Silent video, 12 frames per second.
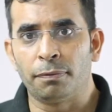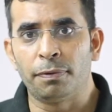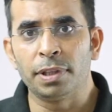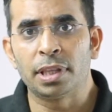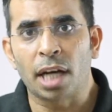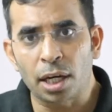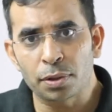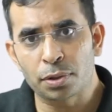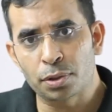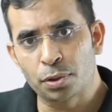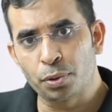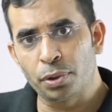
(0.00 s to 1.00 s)

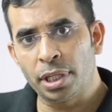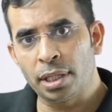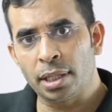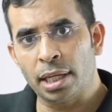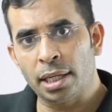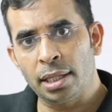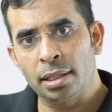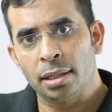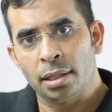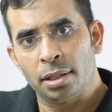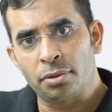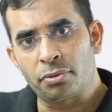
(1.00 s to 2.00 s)
without doing any
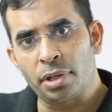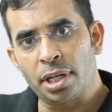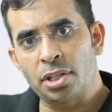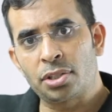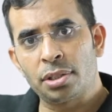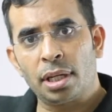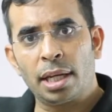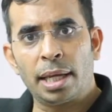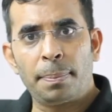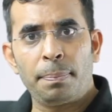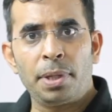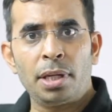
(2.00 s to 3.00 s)
traditional
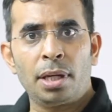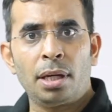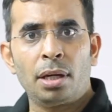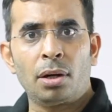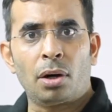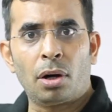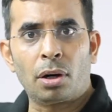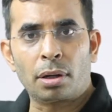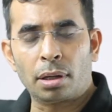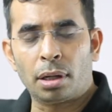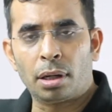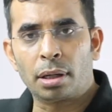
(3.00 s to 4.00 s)
MBA
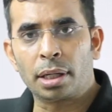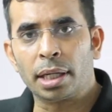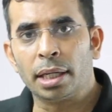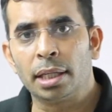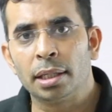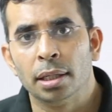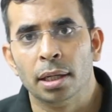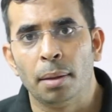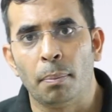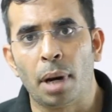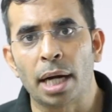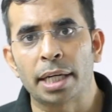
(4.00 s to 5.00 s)
or any
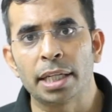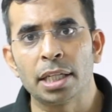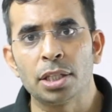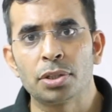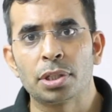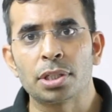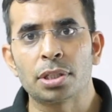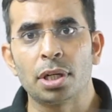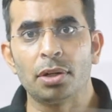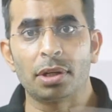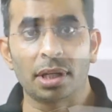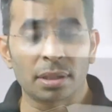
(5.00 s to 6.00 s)
marketing
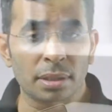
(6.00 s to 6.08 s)
education, you can